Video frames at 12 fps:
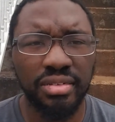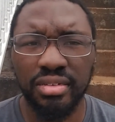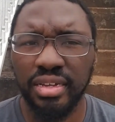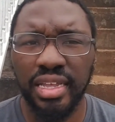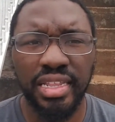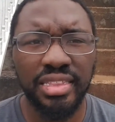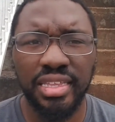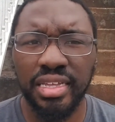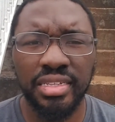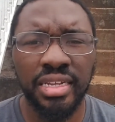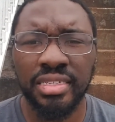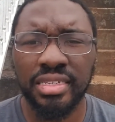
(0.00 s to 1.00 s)
anything
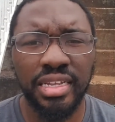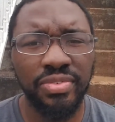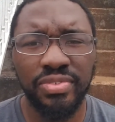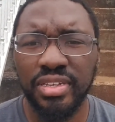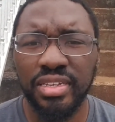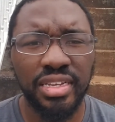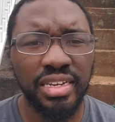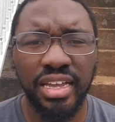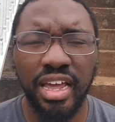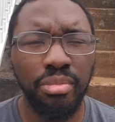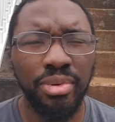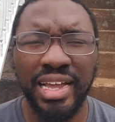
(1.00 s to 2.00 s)
that's leafy, any kind
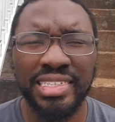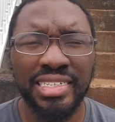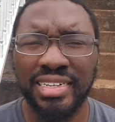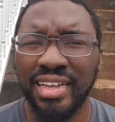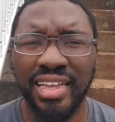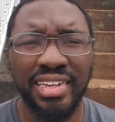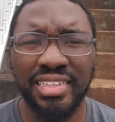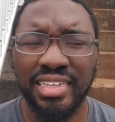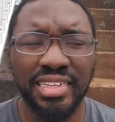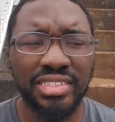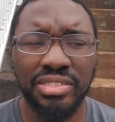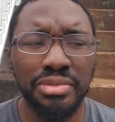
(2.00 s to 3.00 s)
of brassica, anything,
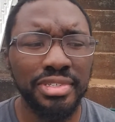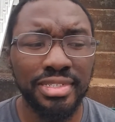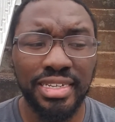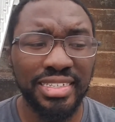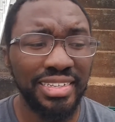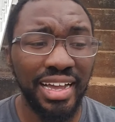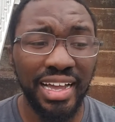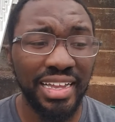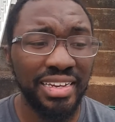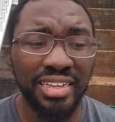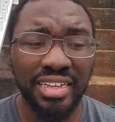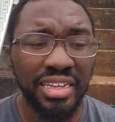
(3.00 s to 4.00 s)
as soon as it gets hot,
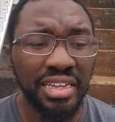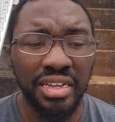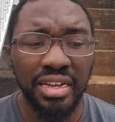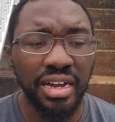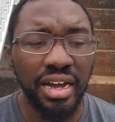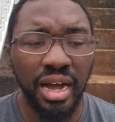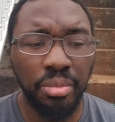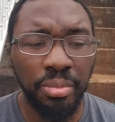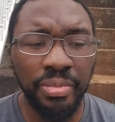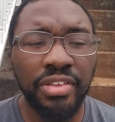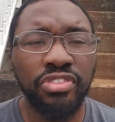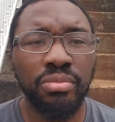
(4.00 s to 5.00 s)
I'm
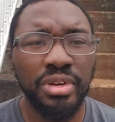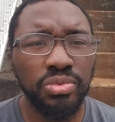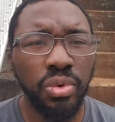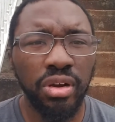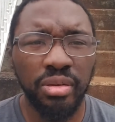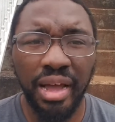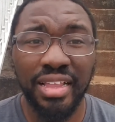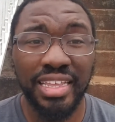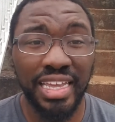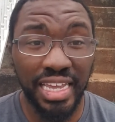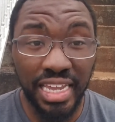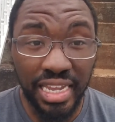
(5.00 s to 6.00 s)
not so much worried about the
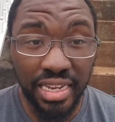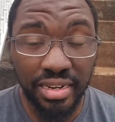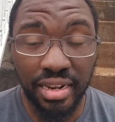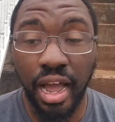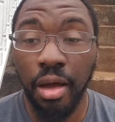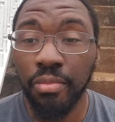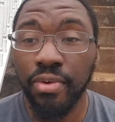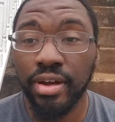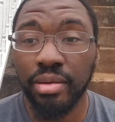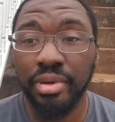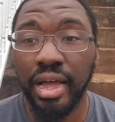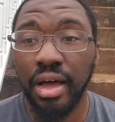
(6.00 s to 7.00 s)
heat. I'm worried
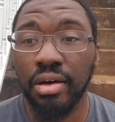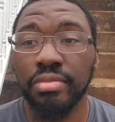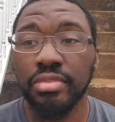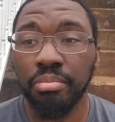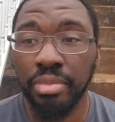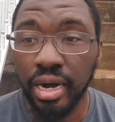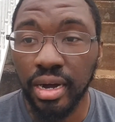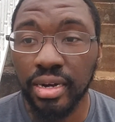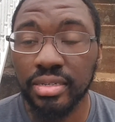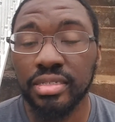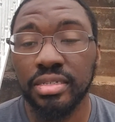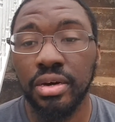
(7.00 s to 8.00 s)
about the bugs.
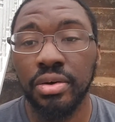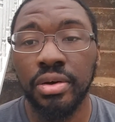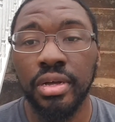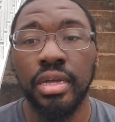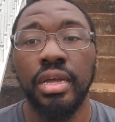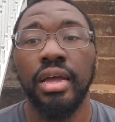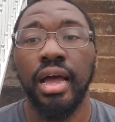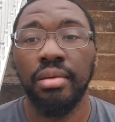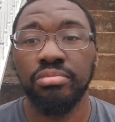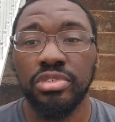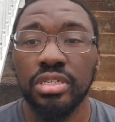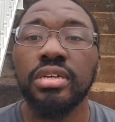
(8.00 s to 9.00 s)
So I'm
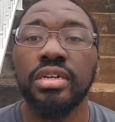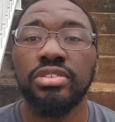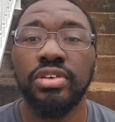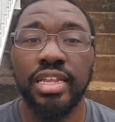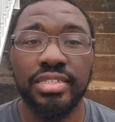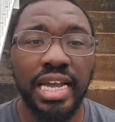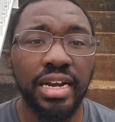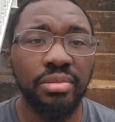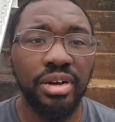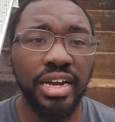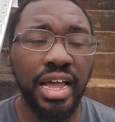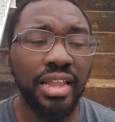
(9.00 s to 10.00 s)
just gonna try this
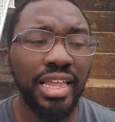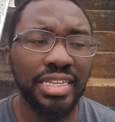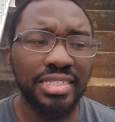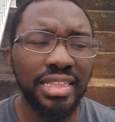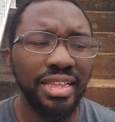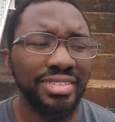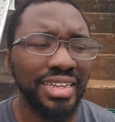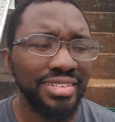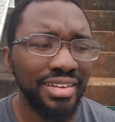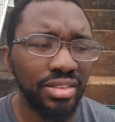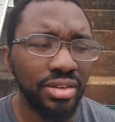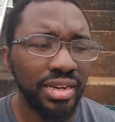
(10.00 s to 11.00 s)
Agribon out. Like I said, there's
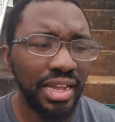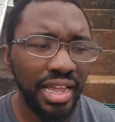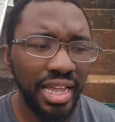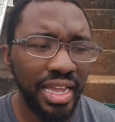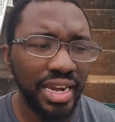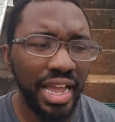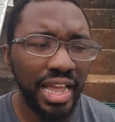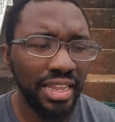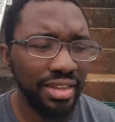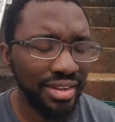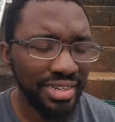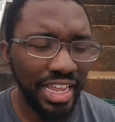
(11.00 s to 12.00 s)
another kind I
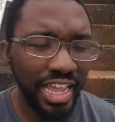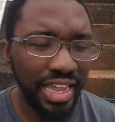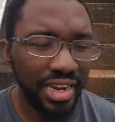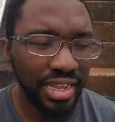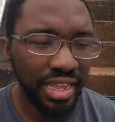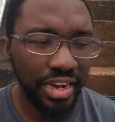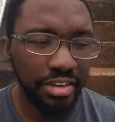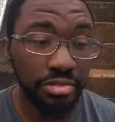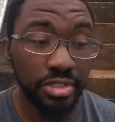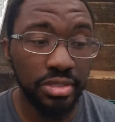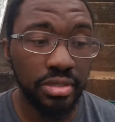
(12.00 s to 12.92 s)
looked at, and it was